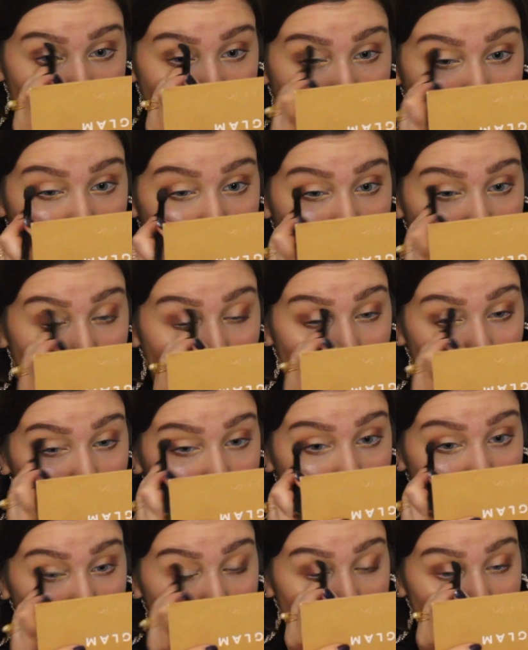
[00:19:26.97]
And
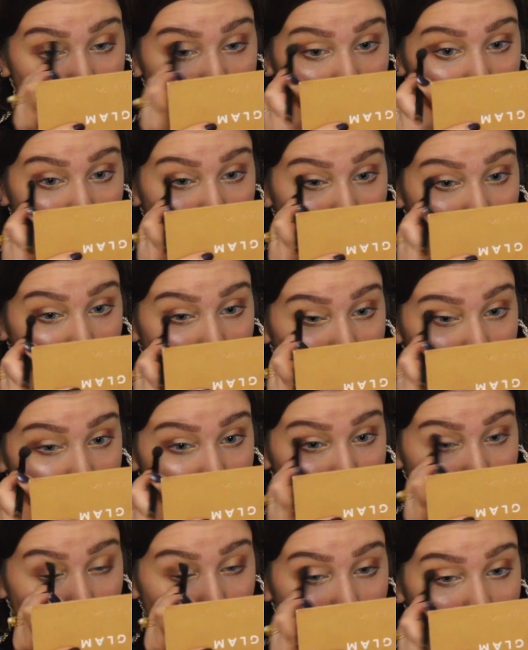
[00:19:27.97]
just making
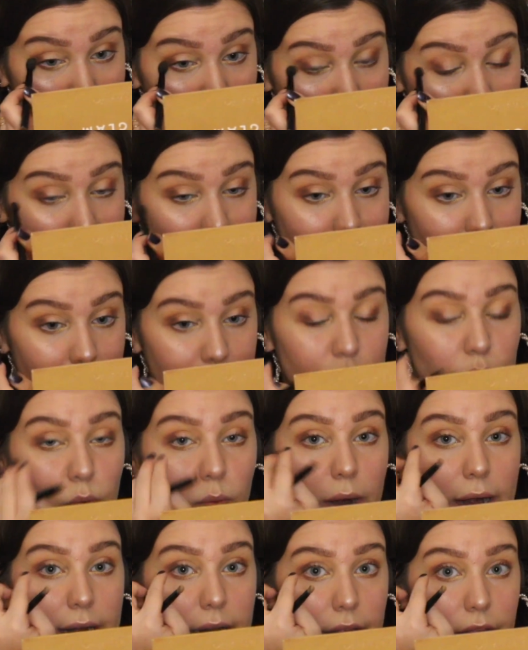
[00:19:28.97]
sure it stays
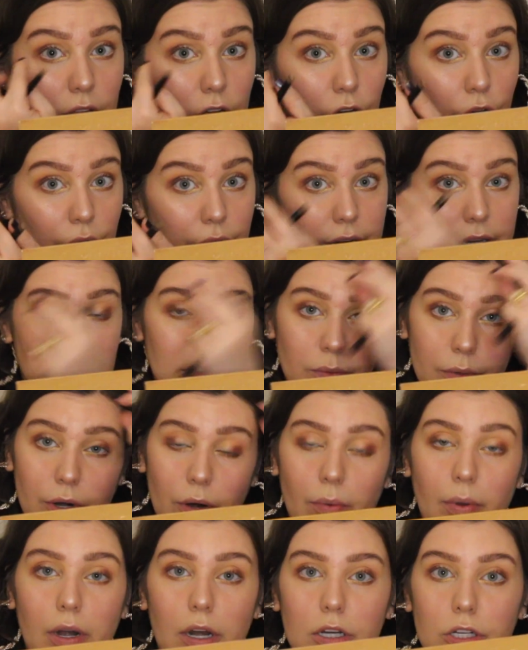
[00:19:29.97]
right in the crease. We
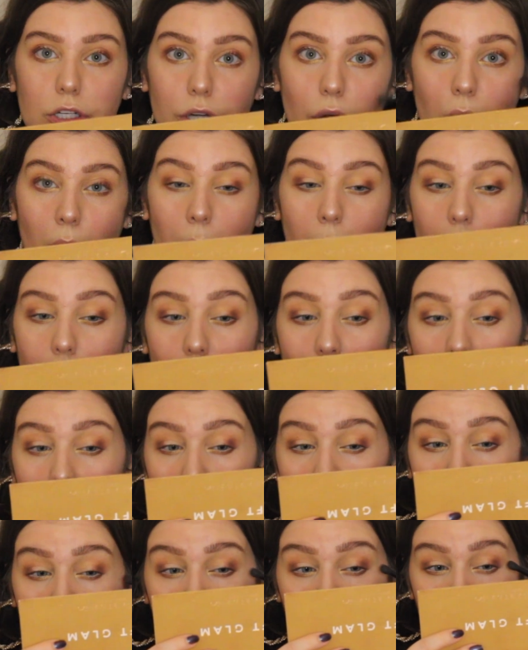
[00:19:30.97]
don't want it to go
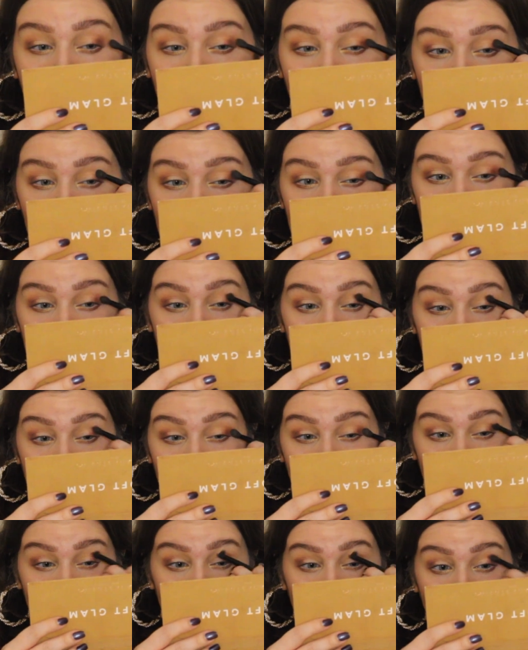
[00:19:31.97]
much
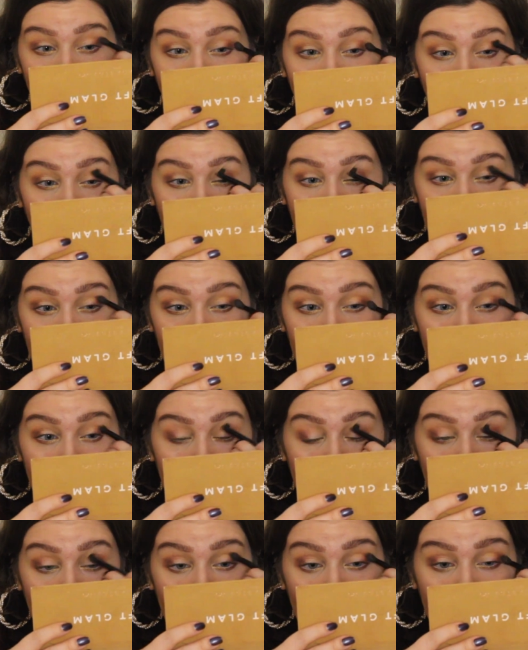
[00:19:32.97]
higher
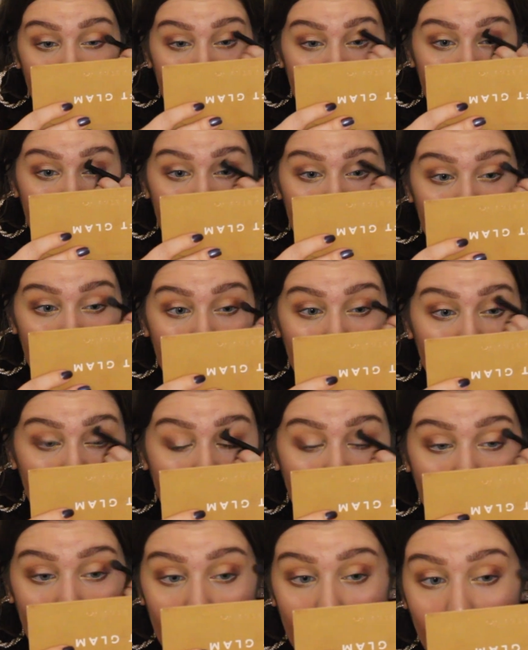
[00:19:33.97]
than the crease
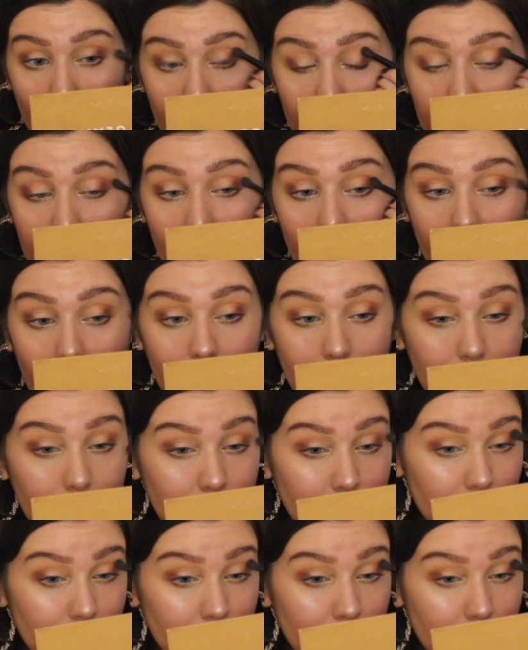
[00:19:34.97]
of the eye.